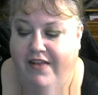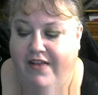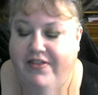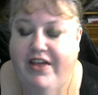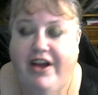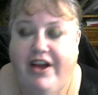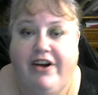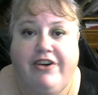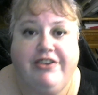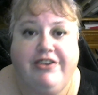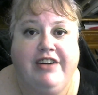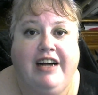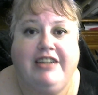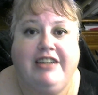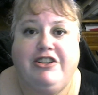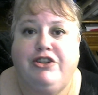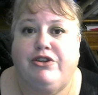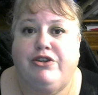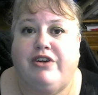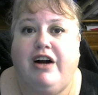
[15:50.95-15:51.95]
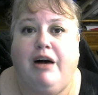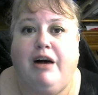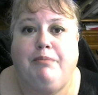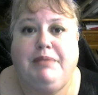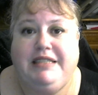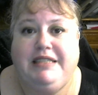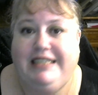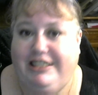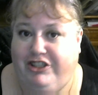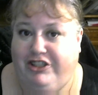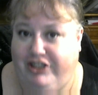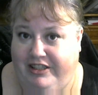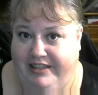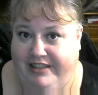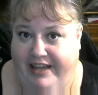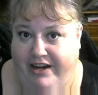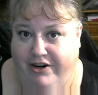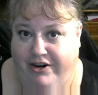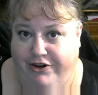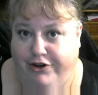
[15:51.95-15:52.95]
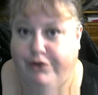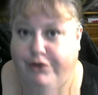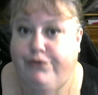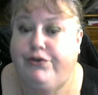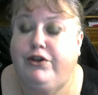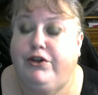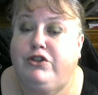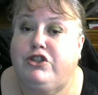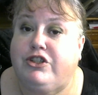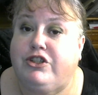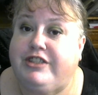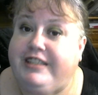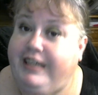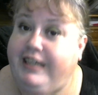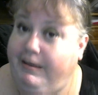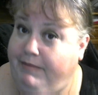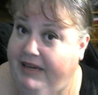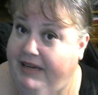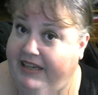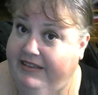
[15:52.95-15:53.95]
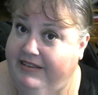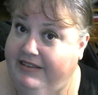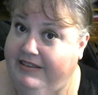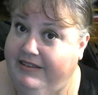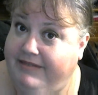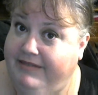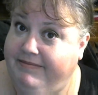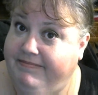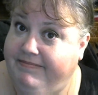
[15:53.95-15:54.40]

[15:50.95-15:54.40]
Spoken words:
They are not your competition. They are your future teammates.